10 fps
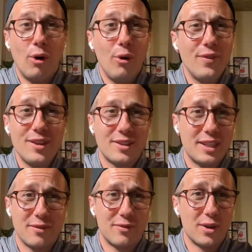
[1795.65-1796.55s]
all of the
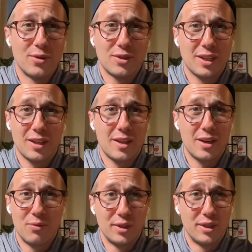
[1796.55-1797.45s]
CFOs said
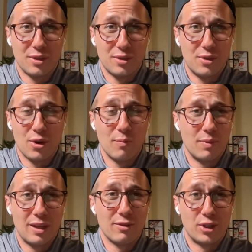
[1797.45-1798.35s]
that they really just
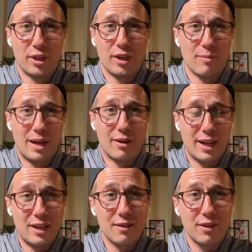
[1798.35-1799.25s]
don't give a shit
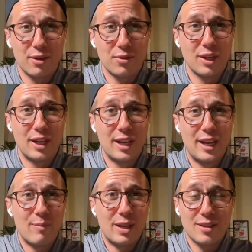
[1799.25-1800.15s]
about any of those
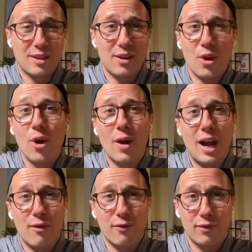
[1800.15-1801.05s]
because they
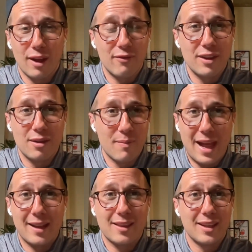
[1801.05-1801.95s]
know how fluffy the
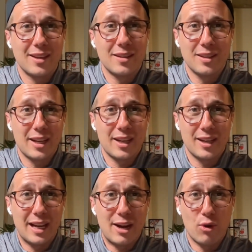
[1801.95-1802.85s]
math is
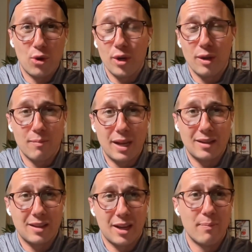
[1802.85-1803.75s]
and how good it
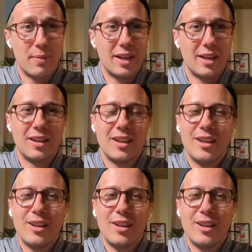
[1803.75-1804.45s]
makes the company.